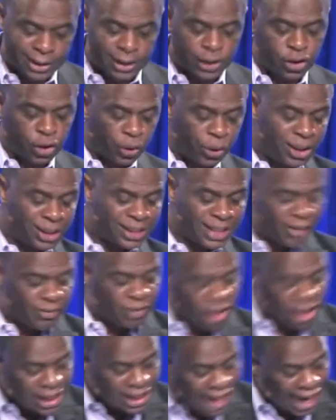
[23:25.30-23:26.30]

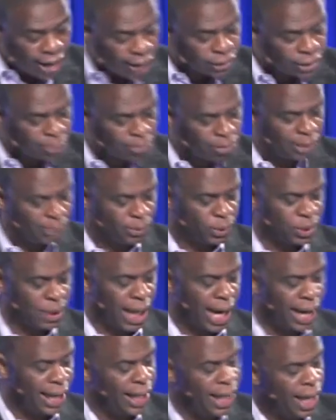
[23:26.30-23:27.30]
37,000 people
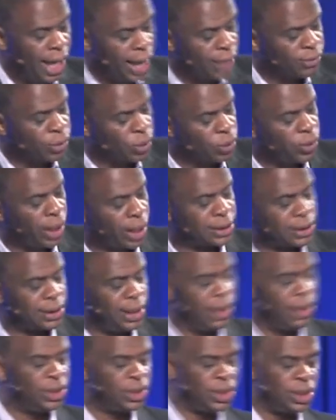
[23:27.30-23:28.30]
die in road crashes
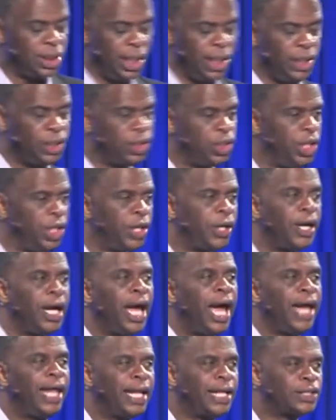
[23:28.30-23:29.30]
each, each year,
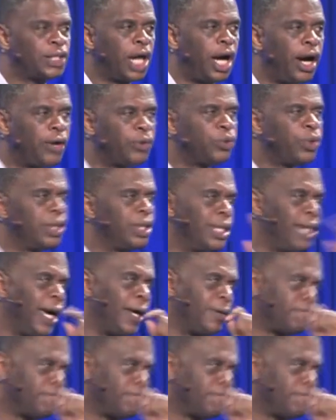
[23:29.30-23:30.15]
and that's 100 a day.